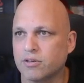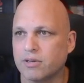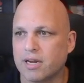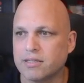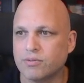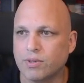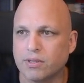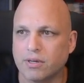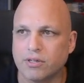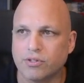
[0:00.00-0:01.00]
let's
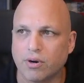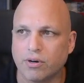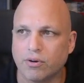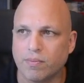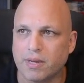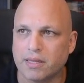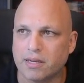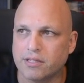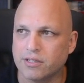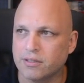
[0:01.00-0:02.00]
return to our
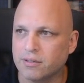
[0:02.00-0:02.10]
documentation.